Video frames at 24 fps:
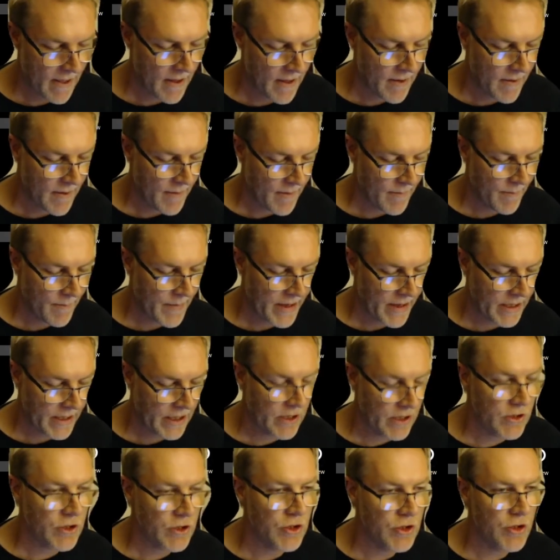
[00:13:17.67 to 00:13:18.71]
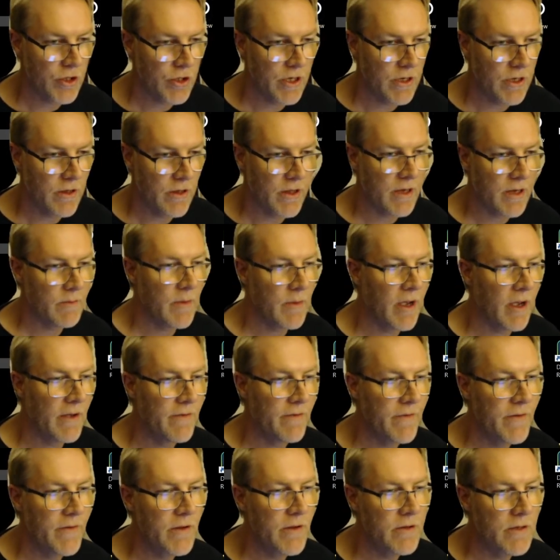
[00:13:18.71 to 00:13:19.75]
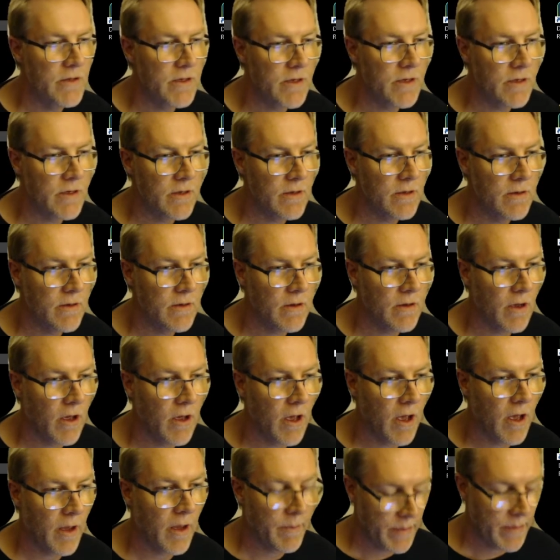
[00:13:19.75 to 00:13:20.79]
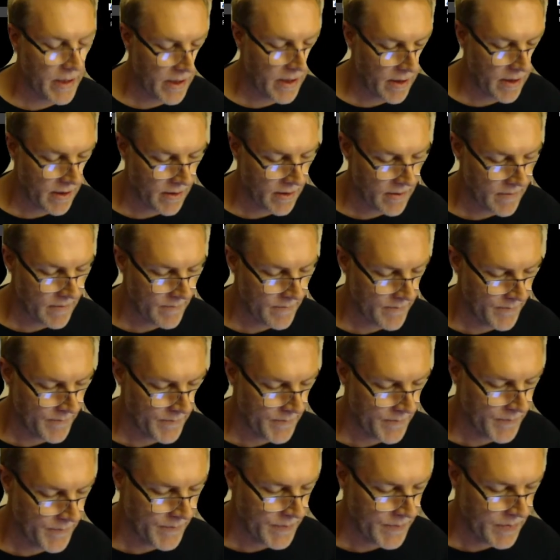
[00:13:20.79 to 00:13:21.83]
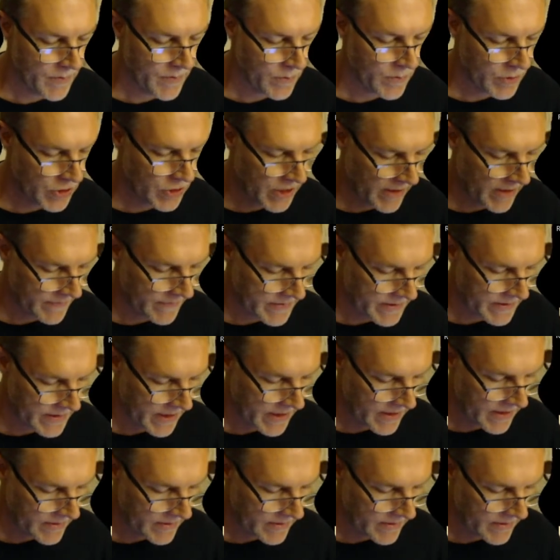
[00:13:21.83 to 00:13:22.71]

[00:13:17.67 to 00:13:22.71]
making sure that my filter up here, which I've set,